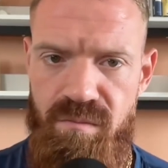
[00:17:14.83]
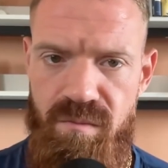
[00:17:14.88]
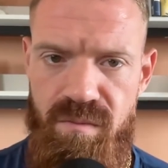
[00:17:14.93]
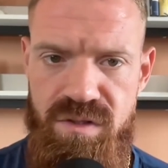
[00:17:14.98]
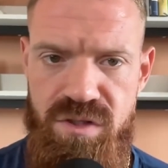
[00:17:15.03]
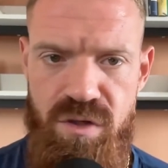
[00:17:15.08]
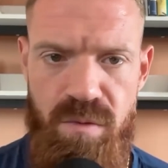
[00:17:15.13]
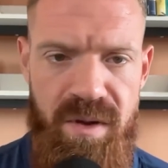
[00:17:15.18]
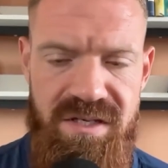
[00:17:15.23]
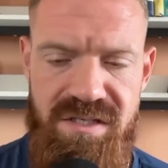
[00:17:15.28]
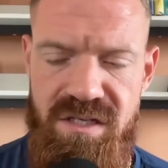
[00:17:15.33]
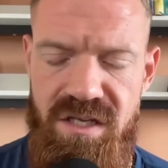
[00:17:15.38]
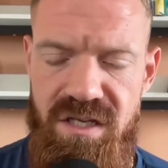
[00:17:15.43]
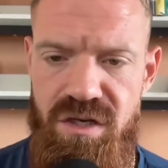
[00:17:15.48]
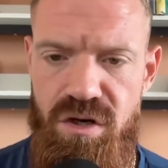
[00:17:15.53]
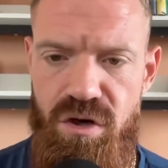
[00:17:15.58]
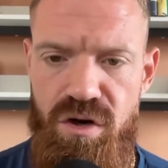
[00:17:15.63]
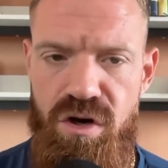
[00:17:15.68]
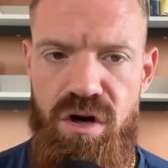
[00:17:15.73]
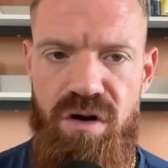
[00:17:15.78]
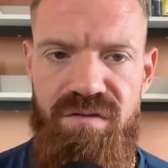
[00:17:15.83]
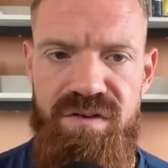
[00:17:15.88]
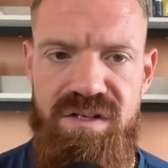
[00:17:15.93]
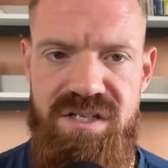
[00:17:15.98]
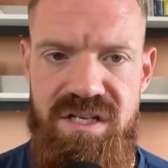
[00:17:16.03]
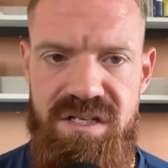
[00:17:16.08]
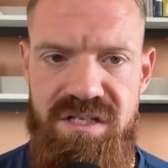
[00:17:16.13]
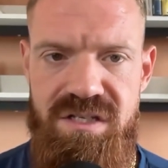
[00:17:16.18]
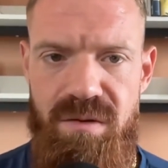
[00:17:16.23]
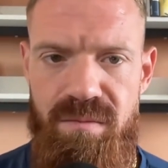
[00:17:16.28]
So basically, your
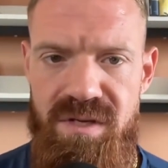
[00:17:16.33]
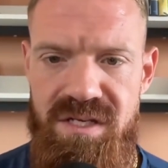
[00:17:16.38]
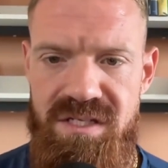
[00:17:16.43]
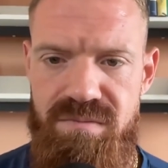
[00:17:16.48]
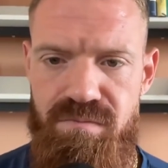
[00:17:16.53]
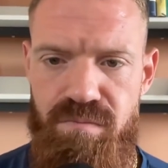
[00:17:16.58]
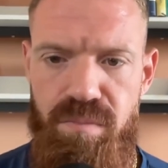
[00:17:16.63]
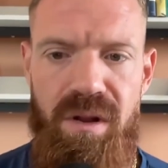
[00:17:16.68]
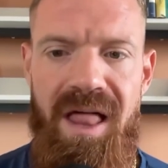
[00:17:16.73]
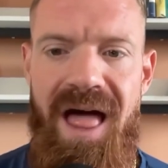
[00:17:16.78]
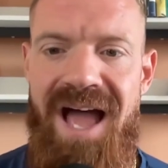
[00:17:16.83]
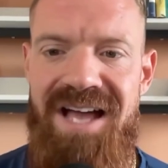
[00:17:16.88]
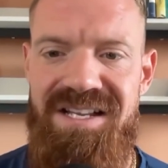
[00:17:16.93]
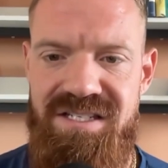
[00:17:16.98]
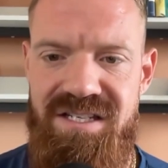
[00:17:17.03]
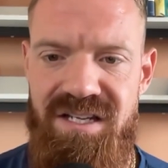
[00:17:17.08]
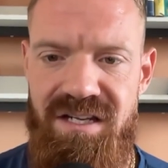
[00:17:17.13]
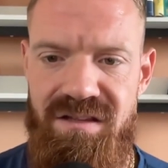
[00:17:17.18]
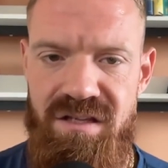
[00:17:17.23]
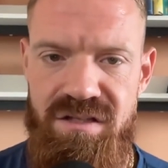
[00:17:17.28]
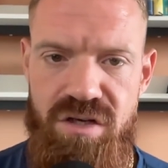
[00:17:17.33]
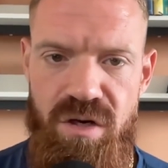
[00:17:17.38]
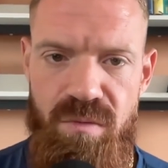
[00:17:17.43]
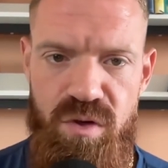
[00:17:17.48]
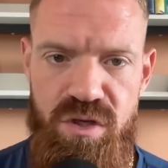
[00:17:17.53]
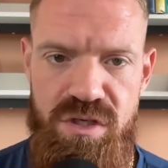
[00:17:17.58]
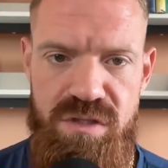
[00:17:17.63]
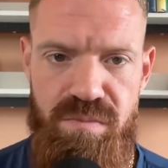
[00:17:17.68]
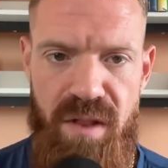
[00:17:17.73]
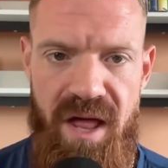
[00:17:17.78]
nervous system is plastic. The
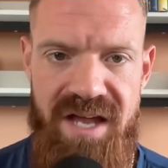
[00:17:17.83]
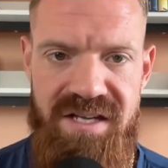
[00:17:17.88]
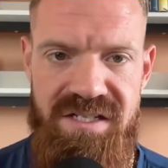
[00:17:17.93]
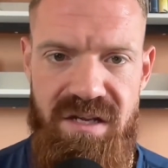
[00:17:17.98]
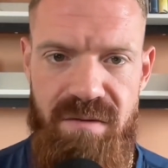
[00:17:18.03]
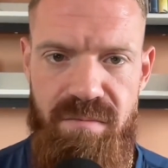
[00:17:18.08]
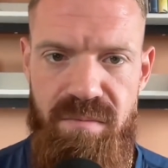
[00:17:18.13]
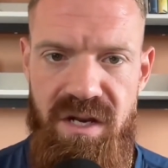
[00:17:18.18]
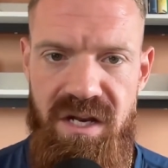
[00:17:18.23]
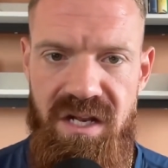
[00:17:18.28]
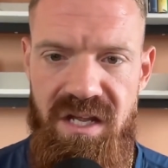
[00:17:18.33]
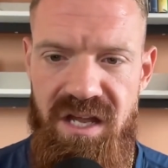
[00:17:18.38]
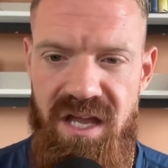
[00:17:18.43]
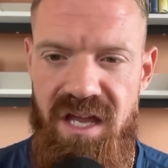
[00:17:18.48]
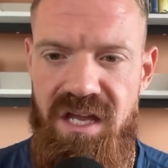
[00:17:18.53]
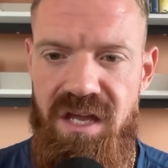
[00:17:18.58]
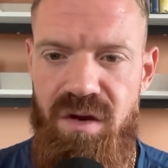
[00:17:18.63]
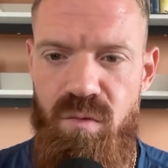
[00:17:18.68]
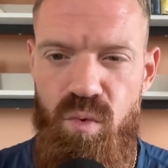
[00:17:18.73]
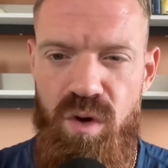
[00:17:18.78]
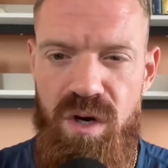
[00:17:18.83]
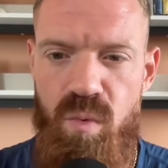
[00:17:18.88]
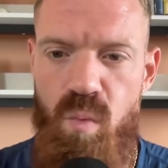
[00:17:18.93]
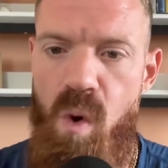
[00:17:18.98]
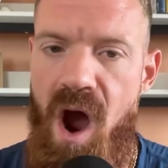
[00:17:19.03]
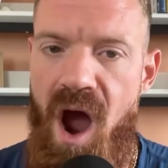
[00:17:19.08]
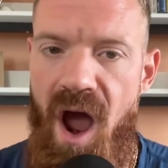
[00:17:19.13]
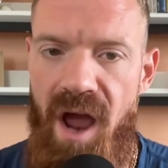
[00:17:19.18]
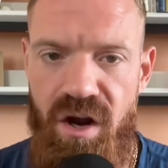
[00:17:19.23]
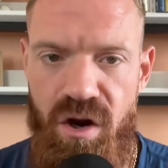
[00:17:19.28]
term we use, plastic, meaning it can
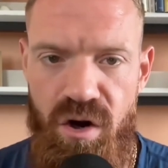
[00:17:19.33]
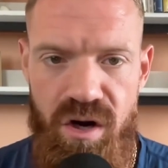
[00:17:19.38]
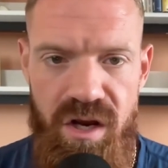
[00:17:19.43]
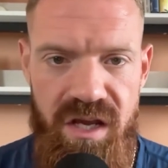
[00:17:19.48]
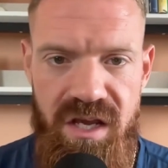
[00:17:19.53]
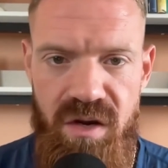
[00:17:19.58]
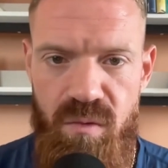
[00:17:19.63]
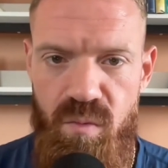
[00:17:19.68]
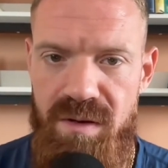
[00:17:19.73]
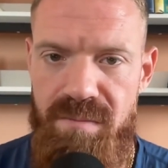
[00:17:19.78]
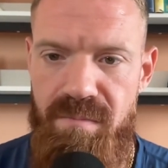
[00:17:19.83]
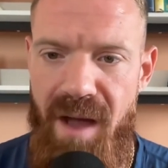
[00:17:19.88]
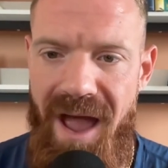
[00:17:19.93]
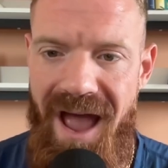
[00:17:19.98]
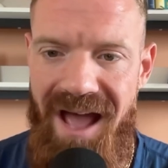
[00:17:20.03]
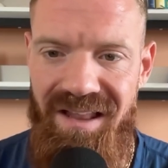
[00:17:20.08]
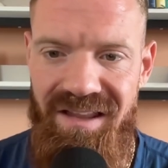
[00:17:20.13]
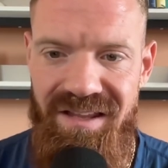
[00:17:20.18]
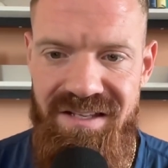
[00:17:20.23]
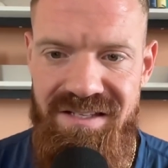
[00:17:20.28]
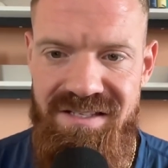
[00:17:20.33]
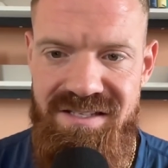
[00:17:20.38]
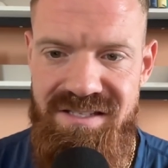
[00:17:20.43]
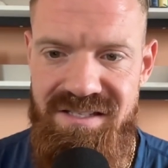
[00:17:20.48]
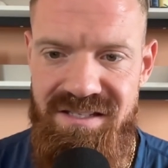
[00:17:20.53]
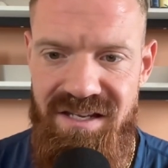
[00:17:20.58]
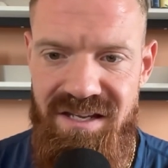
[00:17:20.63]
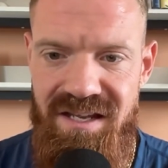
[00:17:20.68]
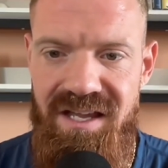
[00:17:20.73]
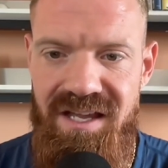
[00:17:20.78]
rewire, it can rebalance,
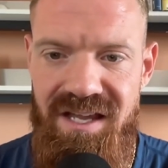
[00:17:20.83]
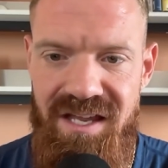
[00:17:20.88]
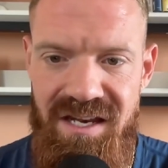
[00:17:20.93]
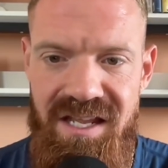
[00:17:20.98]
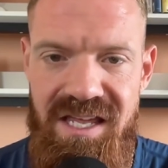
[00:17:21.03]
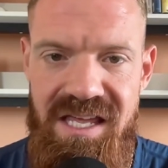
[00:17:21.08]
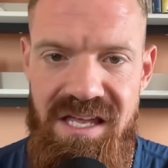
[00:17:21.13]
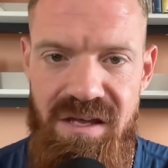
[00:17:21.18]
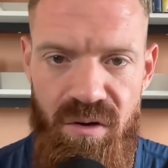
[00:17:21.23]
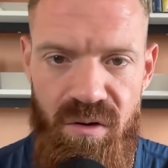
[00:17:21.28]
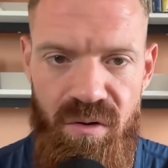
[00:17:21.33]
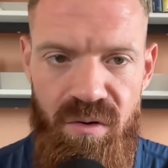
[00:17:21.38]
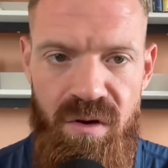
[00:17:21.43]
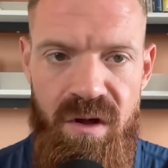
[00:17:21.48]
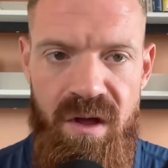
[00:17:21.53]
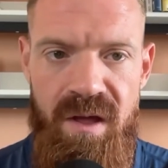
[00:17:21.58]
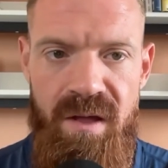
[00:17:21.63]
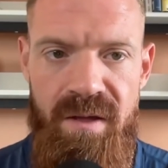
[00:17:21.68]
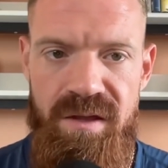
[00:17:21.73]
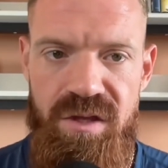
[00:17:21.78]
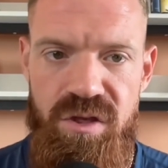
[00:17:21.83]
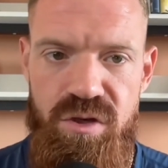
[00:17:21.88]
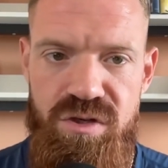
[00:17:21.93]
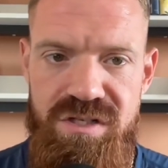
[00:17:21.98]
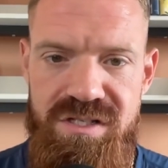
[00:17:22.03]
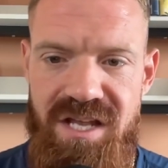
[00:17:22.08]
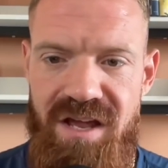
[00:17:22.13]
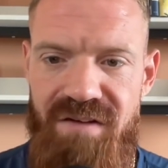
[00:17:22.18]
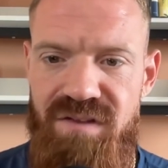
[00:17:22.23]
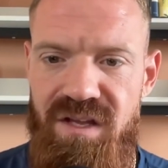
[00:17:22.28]
it can heal. You
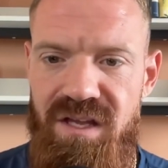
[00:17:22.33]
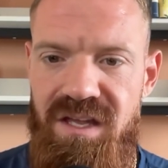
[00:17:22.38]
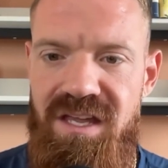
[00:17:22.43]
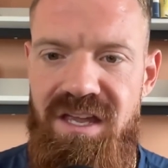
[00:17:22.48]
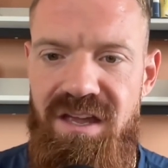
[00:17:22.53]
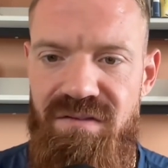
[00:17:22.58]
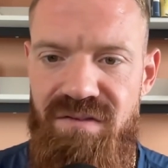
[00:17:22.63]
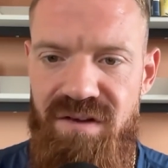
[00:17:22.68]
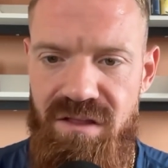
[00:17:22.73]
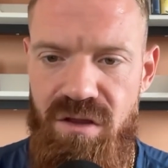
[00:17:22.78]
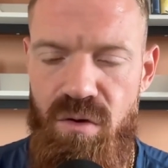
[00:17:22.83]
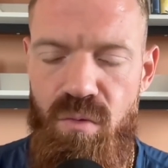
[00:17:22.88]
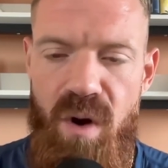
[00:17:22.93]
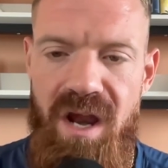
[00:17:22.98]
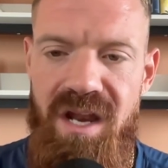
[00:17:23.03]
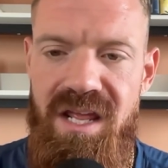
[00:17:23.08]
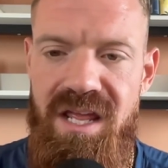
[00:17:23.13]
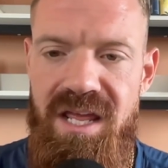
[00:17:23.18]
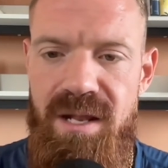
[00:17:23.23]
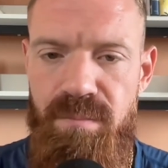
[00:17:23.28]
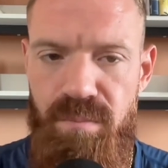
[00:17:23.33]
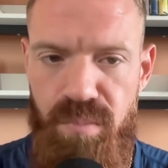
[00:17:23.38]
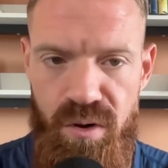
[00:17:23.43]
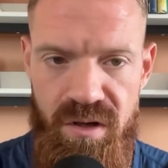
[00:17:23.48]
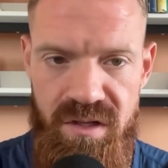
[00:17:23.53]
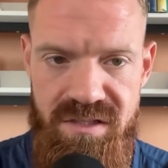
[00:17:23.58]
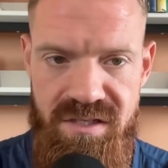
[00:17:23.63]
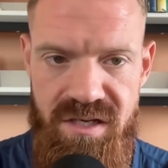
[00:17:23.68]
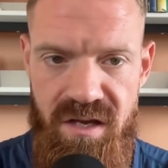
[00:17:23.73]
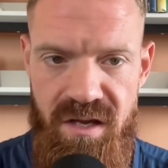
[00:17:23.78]
just have to give it the right
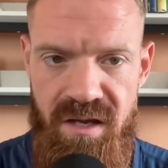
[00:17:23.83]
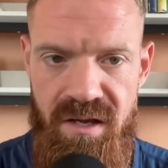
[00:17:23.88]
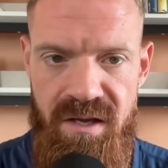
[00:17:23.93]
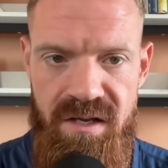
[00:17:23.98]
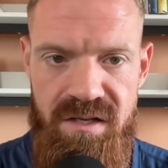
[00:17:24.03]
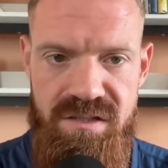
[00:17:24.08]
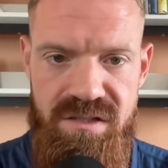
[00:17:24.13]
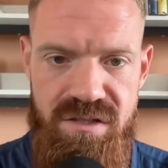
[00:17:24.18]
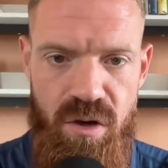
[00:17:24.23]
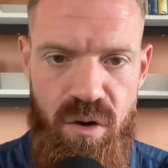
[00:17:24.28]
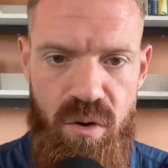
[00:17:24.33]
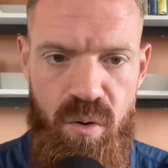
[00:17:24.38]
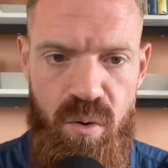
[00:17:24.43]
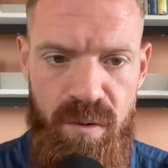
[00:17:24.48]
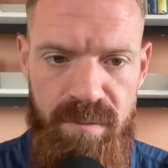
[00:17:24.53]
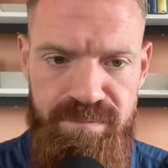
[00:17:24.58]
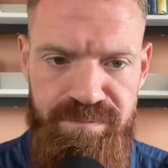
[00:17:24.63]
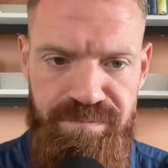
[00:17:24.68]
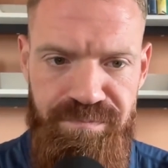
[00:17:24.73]
input. So